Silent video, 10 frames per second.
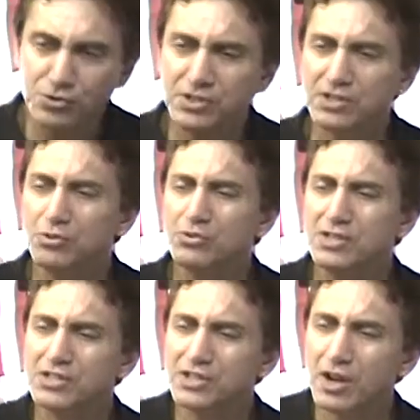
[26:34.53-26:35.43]
Now, who's this?
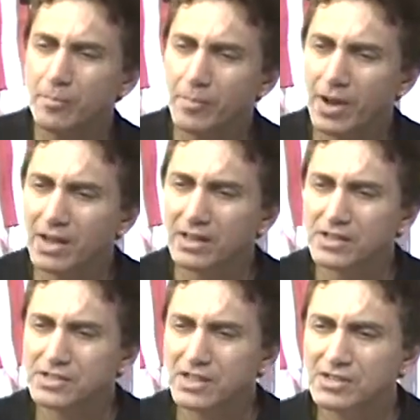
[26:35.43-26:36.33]
Who's this scumbag
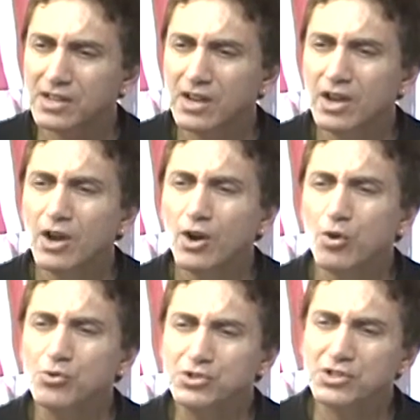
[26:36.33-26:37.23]
the that says? Dead.
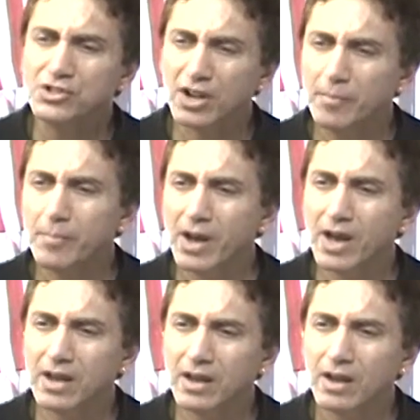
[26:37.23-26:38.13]
Who's the
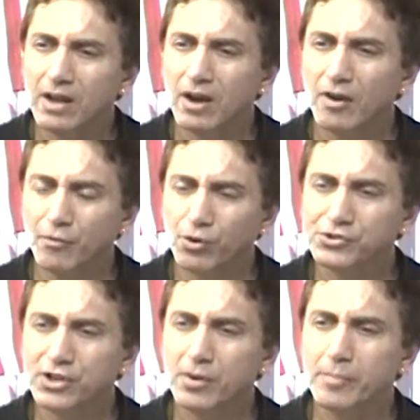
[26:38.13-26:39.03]
scumbag? of
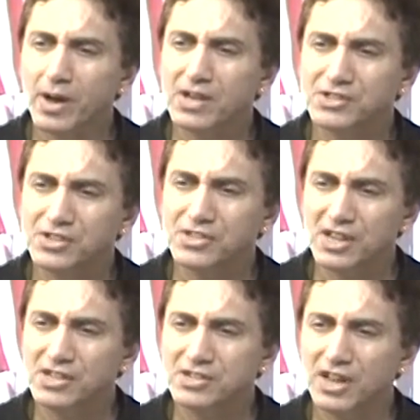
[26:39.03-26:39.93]
all scumbags that
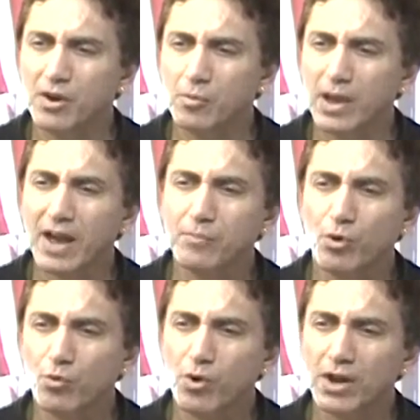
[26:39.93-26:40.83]
says that we have
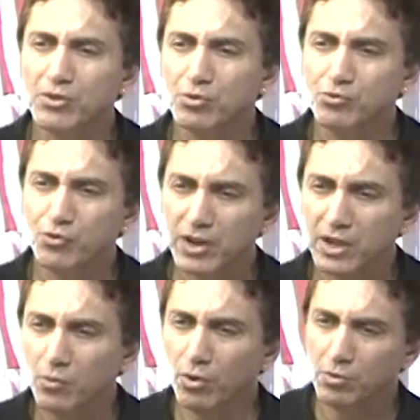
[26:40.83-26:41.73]
no right to
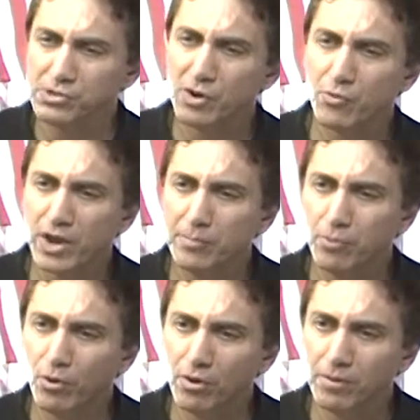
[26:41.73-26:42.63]
drinking water. Was that
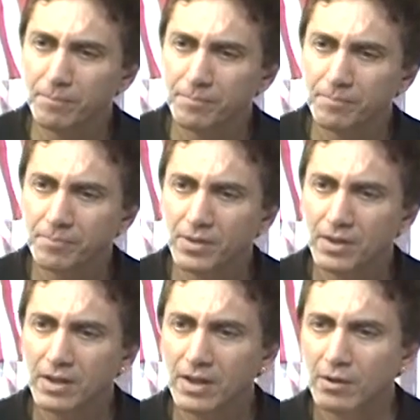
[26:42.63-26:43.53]
Rand Paul? Yes.
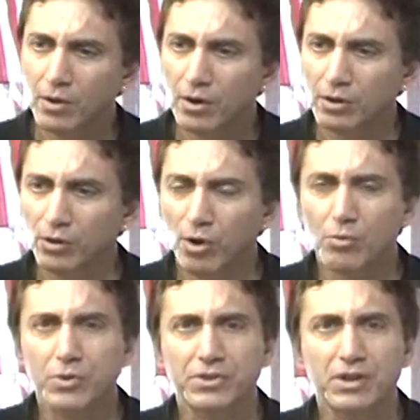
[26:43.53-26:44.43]
Uh,
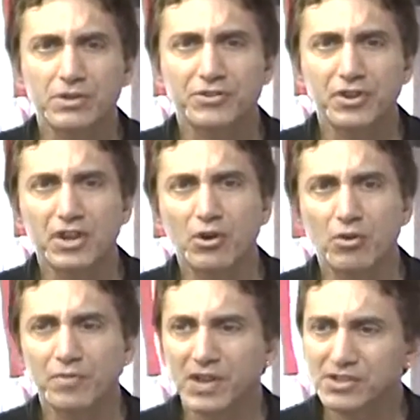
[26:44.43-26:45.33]
along with the
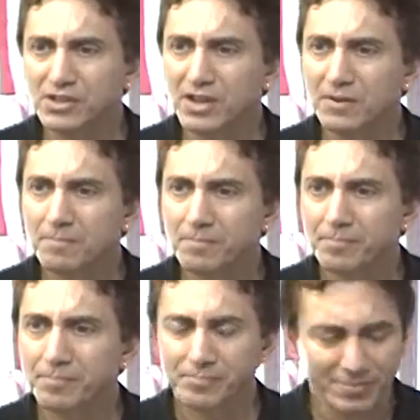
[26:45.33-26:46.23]
CEO of Nestle?
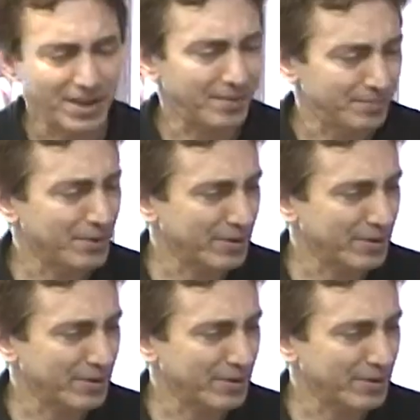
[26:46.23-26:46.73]
Yes. Yeah.